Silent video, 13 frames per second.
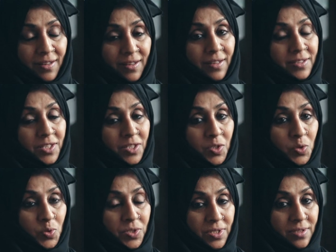Yeah, to
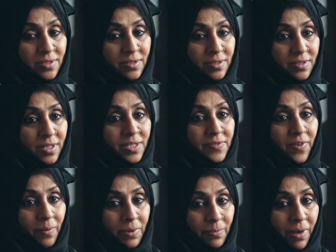lose six
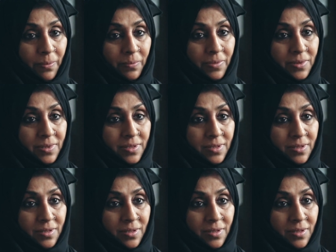family members.